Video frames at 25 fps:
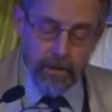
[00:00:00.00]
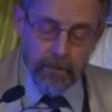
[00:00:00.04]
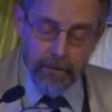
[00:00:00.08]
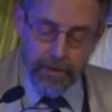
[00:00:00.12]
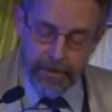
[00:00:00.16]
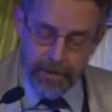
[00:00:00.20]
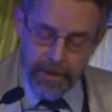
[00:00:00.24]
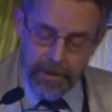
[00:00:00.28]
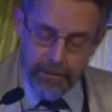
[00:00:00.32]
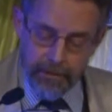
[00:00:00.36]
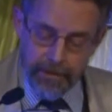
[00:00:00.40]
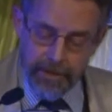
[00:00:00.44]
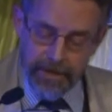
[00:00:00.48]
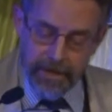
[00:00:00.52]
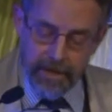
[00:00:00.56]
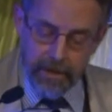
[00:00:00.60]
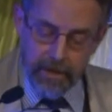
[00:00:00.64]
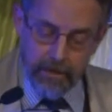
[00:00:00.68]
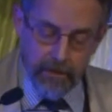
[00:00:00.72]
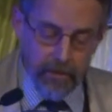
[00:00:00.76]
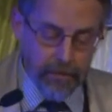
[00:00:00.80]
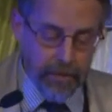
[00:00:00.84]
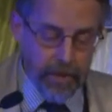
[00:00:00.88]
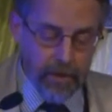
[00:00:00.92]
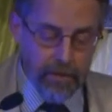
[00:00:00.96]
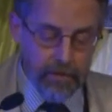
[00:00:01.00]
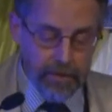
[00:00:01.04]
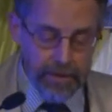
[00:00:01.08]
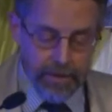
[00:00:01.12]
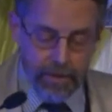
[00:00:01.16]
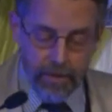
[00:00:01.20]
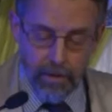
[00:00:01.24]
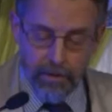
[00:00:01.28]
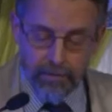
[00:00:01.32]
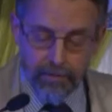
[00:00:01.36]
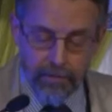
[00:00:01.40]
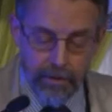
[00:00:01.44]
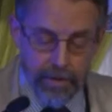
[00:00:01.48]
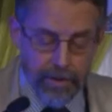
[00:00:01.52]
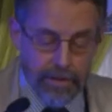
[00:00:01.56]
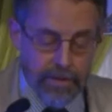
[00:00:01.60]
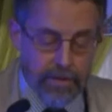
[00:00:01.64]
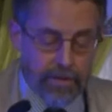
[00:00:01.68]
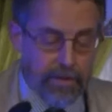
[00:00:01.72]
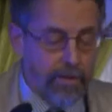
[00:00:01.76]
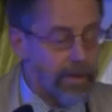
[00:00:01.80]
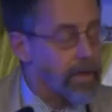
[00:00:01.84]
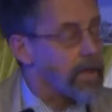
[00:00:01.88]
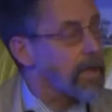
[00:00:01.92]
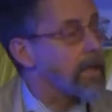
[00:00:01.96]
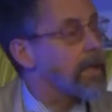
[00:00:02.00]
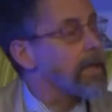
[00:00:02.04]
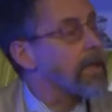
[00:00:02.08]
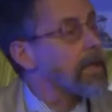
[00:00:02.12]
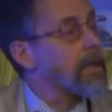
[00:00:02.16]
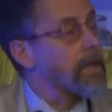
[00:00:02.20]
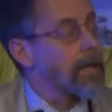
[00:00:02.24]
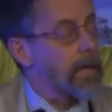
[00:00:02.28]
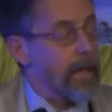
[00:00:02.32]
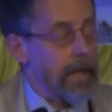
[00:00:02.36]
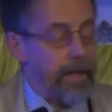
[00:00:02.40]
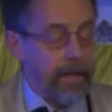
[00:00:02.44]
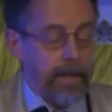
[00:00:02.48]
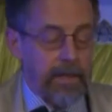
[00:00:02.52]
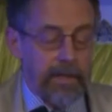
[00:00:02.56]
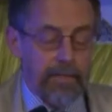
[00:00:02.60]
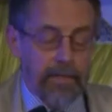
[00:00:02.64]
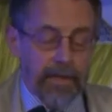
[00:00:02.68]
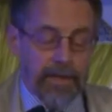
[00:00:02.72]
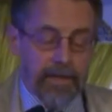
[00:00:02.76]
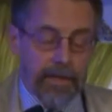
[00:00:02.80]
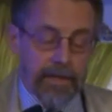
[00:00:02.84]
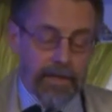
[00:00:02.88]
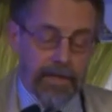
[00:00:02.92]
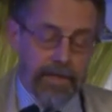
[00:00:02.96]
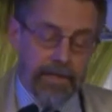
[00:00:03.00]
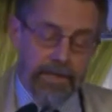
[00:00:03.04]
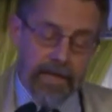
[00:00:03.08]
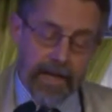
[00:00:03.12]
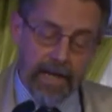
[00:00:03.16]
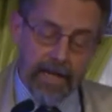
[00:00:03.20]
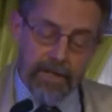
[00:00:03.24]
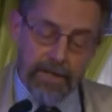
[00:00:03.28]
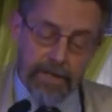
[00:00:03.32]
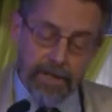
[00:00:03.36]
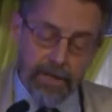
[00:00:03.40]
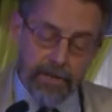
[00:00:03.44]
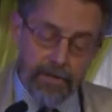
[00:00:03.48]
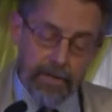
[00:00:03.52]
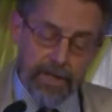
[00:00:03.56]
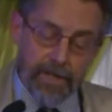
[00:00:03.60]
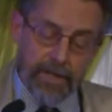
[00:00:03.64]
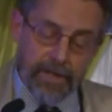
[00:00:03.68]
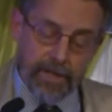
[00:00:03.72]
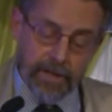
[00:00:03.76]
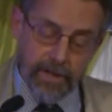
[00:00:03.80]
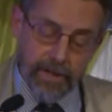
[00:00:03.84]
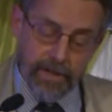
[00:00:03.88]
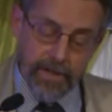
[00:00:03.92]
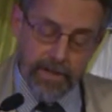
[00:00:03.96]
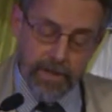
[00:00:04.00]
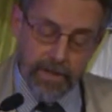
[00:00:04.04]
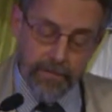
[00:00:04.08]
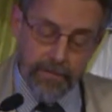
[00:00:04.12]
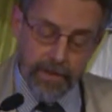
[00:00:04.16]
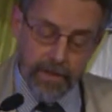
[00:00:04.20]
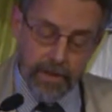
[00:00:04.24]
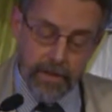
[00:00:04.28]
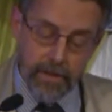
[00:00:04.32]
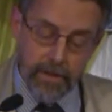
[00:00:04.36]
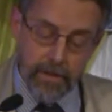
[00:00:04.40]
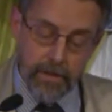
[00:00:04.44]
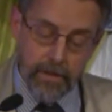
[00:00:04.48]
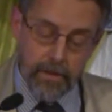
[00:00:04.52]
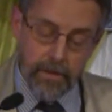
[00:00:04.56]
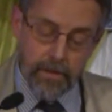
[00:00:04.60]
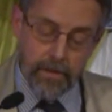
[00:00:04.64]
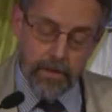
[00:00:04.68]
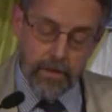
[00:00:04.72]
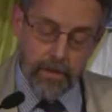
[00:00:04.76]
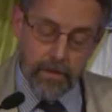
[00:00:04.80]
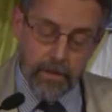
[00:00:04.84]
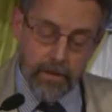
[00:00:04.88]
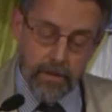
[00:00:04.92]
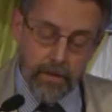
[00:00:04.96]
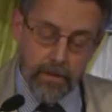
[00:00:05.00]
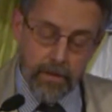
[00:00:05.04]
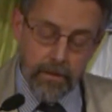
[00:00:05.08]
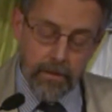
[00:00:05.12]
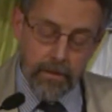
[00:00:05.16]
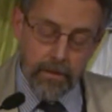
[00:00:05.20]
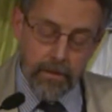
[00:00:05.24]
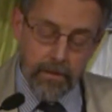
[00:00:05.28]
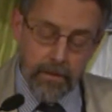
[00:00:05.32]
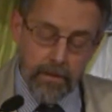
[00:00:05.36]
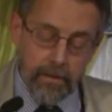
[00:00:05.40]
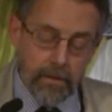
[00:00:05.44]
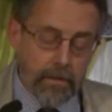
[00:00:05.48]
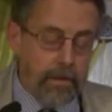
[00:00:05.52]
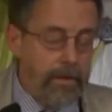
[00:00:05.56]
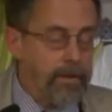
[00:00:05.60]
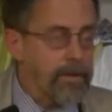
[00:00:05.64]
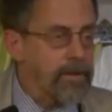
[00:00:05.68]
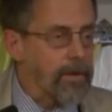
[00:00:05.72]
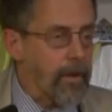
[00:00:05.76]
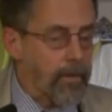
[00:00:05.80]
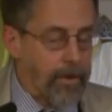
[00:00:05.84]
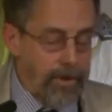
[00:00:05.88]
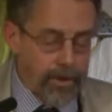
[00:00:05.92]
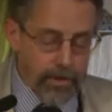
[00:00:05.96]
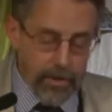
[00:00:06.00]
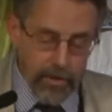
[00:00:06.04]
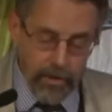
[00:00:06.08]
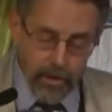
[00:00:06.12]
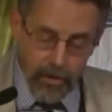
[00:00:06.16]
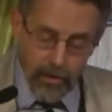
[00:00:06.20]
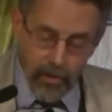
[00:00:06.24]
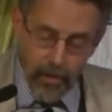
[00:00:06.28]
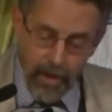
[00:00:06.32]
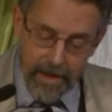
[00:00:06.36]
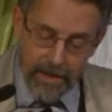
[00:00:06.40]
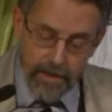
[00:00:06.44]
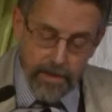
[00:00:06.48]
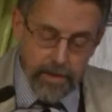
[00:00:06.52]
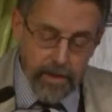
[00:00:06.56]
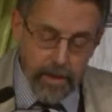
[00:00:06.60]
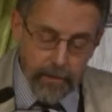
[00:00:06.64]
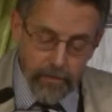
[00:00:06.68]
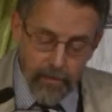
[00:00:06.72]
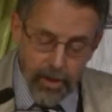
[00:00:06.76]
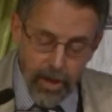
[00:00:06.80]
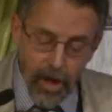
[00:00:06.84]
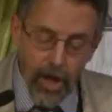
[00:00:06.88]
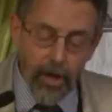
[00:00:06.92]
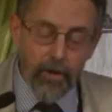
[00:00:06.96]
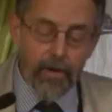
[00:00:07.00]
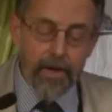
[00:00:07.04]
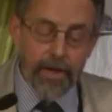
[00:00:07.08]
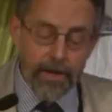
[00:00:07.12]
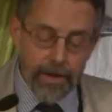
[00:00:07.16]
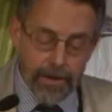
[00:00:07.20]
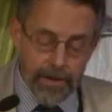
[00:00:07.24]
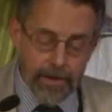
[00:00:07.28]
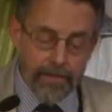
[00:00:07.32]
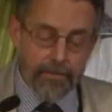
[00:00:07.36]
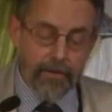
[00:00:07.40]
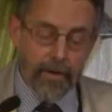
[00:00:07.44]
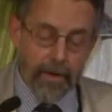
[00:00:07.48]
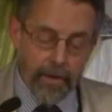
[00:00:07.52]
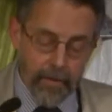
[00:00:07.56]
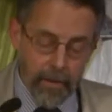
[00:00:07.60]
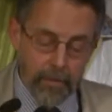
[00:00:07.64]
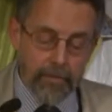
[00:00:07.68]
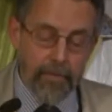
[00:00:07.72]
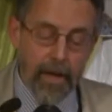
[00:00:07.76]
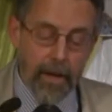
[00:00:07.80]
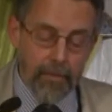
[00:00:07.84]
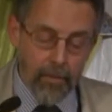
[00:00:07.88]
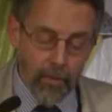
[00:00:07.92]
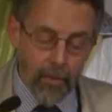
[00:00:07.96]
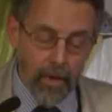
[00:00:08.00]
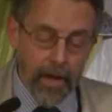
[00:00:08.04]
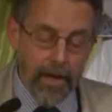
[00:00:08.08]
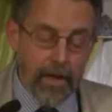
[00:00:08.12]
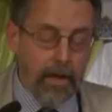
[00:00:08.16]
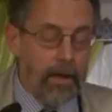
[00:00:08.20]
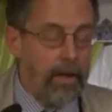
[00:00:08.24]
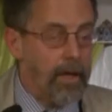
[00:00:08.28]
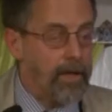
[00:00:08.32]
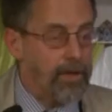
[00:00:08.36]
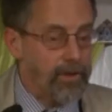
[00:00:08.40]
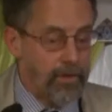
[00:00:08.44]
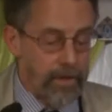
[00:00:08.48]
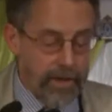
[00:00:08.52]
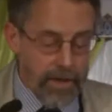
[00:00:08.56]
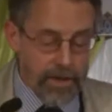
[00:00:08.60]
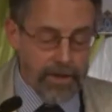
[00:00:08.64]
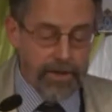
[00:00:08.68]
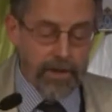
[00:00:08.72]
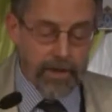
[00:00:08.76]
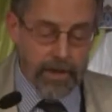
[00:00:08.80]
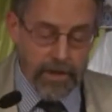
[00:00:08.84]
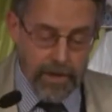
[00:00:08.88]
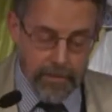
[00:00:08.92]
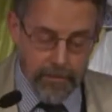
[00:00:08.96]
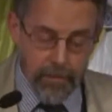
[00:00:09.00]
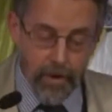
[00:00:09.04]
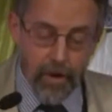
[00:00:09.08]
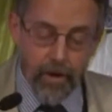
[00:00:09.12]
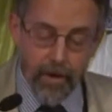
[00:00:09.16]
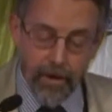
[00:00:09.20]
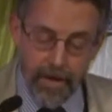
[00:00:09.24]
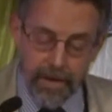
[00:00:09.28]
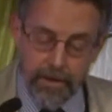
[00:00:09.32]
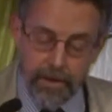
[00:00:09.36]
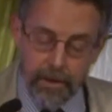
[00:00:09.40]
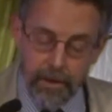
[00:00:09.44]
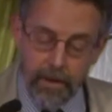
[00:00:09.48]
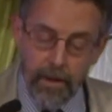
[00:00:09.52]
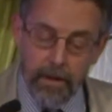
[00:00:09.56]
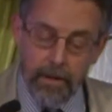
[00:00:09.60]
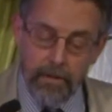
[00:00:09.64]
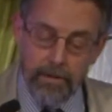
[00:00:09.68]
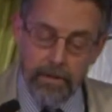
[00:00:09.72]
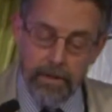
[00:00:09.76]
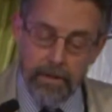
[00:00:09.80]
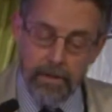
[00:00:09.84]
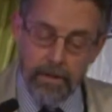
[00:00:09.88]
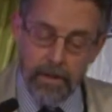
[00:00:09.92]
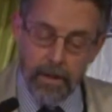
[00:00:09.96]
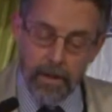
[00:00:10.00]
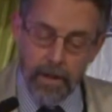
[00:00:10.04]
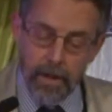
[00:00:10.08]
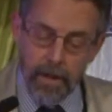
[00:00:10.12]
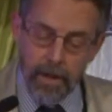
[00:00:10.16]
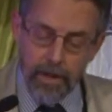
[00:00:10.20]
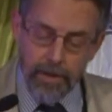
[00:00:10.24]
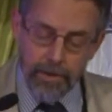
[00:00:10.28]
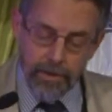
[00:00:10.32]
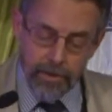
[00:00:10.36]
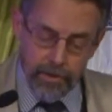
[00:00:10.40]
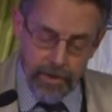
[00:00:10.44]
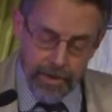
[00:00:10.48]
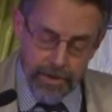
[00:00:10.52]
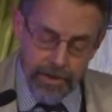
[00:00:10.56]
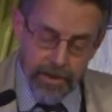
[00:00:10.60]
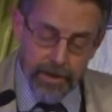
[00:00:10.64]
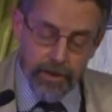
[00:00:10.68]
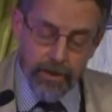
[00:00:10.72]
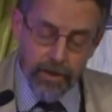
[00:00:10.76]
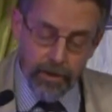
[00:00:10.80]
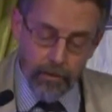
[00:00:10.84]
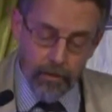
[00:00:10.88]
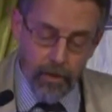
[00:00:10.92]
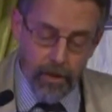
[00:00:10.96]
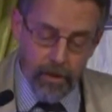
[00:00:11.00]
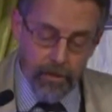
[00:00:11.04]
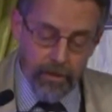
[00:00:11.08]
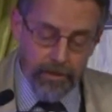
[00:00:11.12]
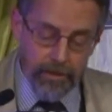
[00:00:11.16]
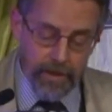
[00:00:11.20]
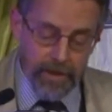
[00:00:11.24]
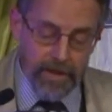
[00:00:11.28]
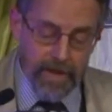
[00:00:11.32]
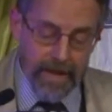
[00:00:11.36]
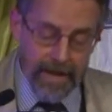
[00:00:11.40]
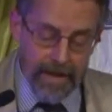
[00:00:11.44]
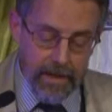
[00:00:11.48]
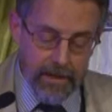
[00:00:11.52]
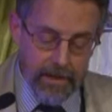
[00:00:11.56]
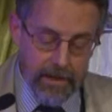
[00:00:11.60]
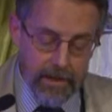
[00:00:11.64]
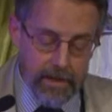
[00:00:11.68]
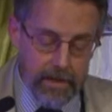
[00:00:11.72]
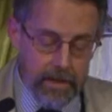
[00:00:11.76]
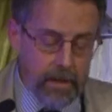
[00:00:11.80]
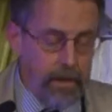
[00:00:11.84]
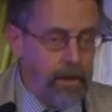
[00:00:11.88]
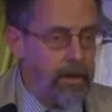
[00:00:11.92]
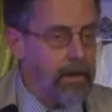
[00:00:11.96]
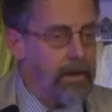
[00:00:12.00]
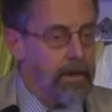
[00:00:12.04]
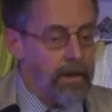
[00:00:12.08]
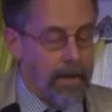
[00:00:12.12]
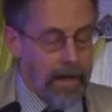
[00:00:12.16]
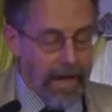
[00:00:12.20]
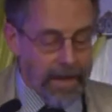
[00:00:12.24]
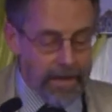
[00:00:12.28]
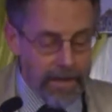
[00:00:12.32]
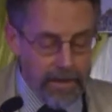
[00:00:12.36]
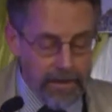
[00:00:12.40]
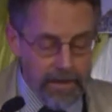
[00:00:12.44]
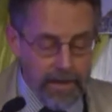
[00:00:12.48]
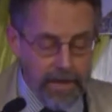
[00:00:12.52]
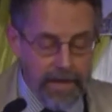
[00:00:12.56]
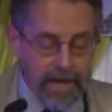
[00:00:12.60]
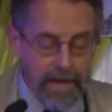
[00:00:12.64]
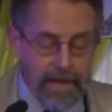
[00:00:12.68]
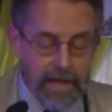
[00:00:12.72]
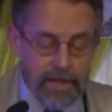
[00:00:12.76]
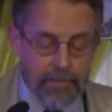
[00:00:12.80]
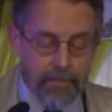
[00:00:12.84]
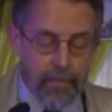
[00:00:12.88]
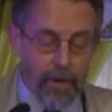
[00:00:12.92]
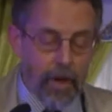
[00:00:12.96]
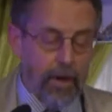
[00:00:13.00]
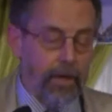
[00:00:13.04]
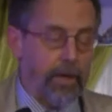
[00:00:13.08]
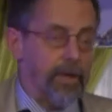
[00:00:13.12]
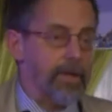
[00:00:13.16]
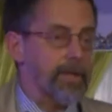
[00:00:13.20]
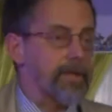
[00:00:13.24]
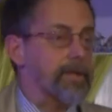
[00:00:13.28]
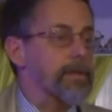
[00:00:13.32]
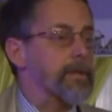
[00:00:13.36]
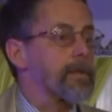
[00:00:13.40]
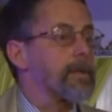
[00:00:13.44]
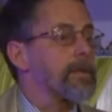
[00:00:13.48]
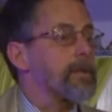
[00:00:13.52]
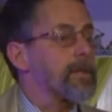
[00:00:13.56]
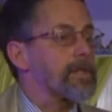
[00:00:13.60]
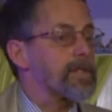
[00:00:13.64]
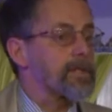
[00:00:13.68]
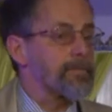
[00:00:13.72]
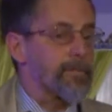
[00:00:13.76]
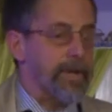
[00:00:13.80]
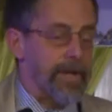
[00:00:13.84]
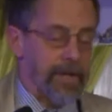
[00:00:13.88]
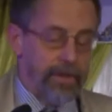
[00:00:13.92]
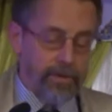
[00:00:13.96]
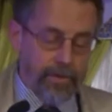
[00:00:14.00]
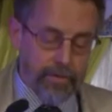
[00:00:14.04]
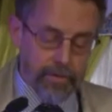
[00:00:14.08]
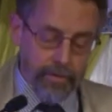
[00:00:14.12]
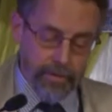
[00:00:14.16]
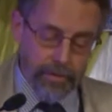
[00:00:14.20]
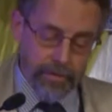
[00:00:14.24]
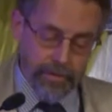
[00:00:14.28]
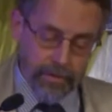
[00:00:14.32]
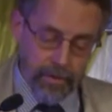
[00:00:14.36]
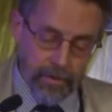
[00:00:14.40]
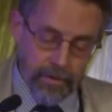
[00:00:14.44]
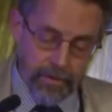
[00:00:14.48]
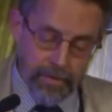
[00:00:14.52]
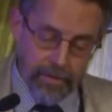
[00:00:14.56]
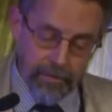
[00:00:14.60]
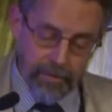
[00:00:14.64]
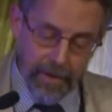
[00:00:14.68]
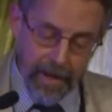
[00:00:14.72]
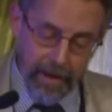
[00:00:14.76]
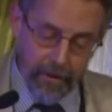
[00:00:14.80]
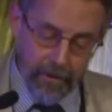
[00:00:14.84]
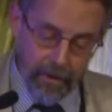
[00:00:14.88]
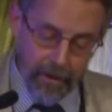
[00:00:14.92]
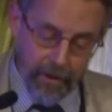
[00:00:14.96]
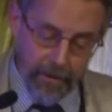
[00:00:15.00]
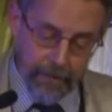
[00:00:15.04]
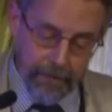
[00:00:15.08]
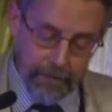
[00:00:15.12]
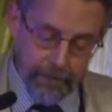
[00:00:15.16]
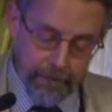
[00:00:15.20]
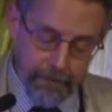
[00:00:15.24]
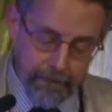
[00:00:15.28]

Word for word: But this particular Amir was known for his Sunni, and especially his anti-traditionist sympathies. So it took quite some courage for Ibn Babawayh, a traditionist par excellence, to continue to work with the texts, and in today's parlance, speak truth to power.